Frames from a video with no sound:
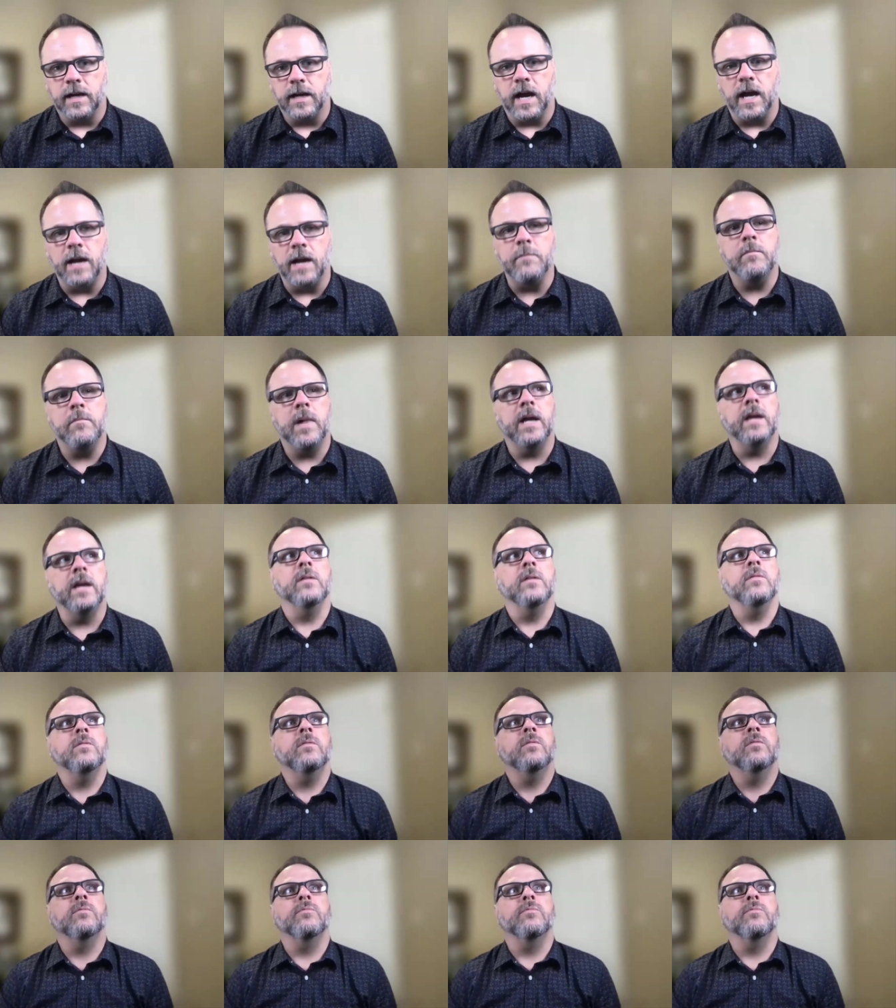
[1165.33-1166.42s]
I might
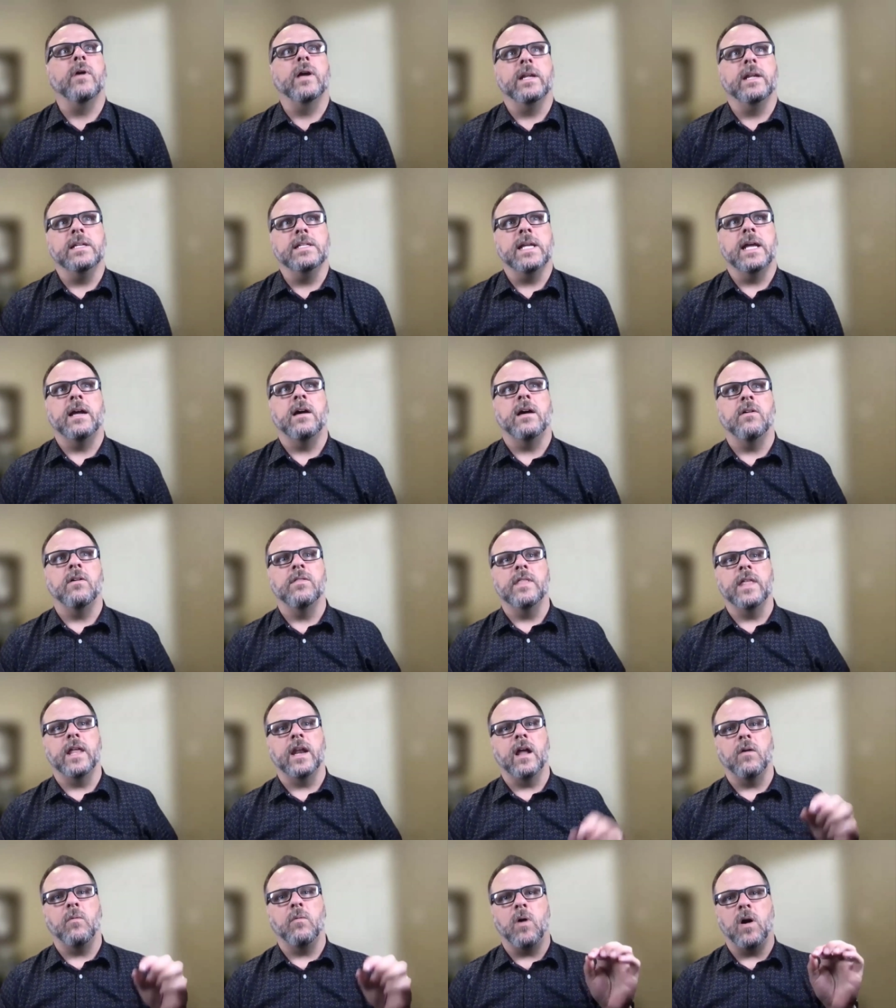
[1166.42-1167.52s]
write down that
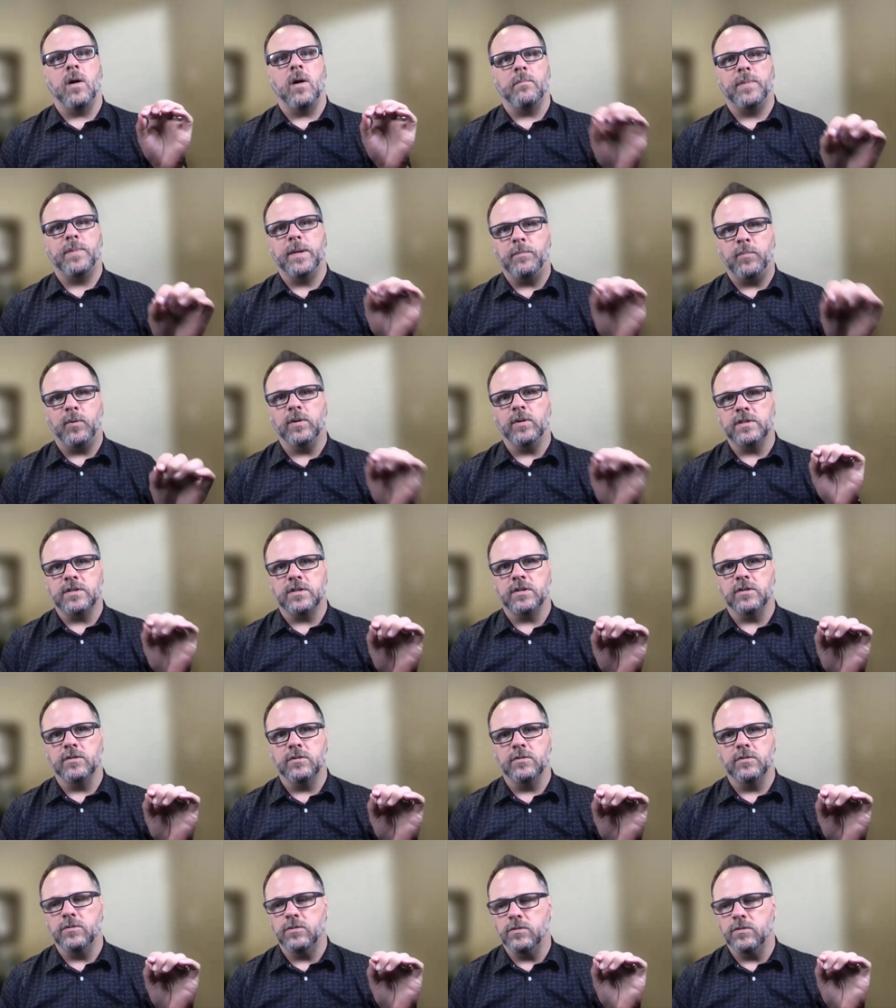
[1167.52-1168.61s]
I want people
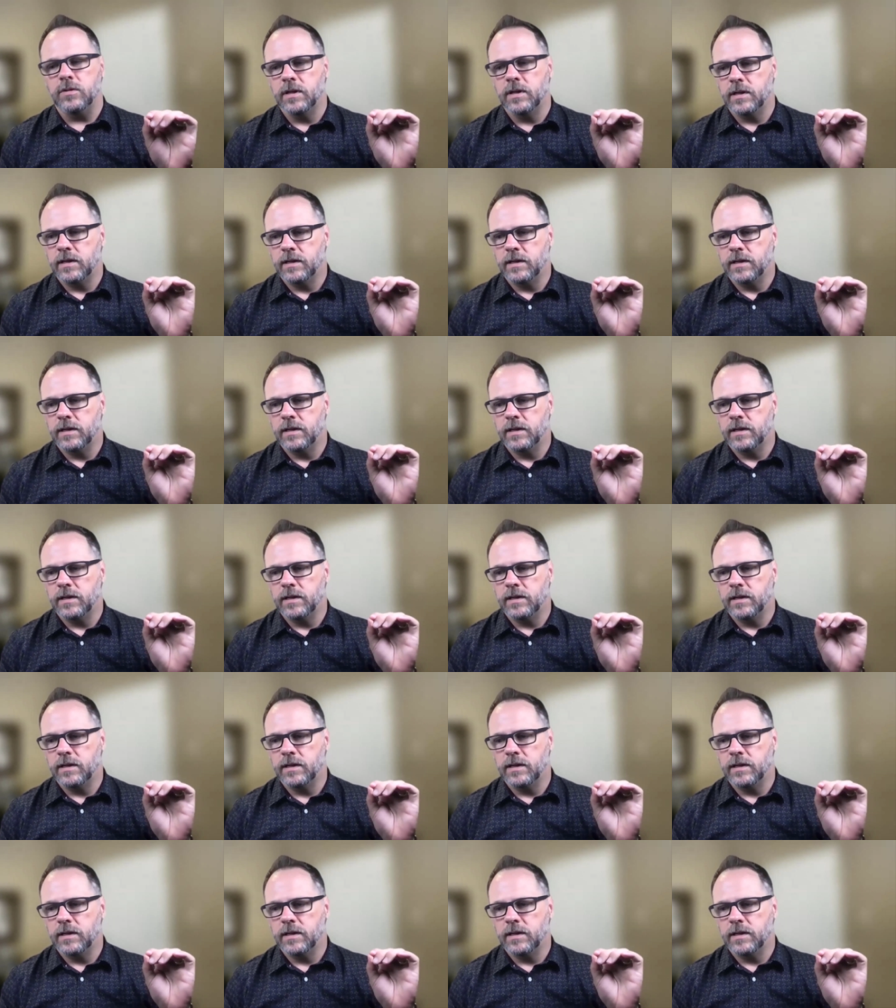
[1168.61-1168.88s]
to